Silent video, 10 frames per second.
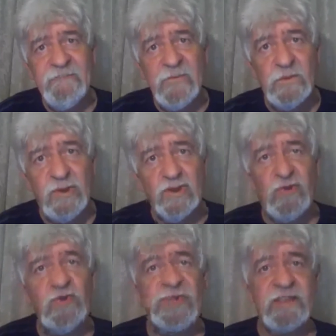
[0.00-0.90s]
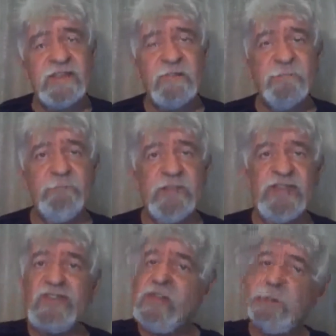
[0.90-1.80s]
When God calls us, He's
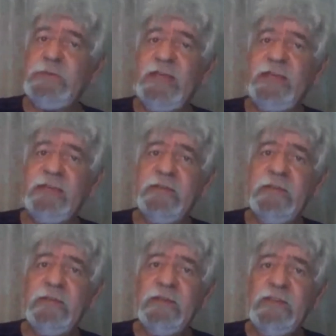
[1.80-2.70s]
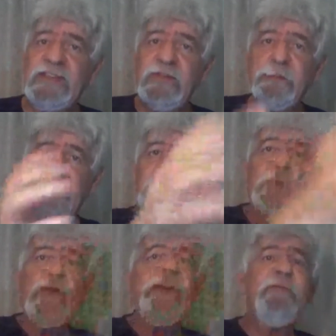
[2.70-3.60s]
got it planned. He's got people
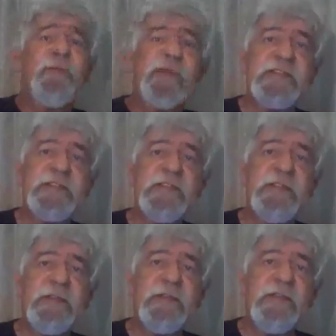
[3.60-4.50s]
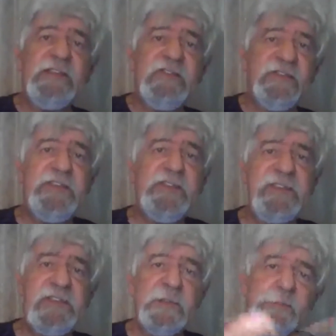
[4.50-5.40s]
waiting for us. He's got
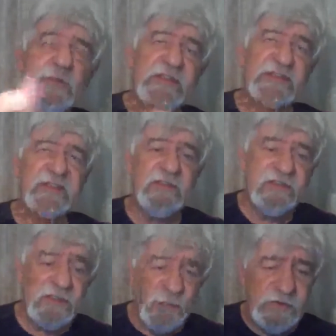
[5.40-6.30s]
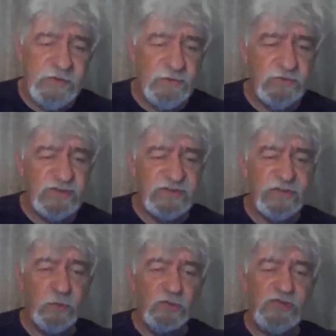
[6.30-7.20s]
things in place that we need to just
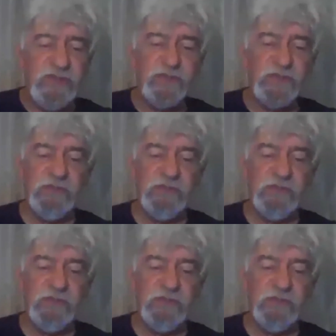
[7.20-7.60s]
hook into.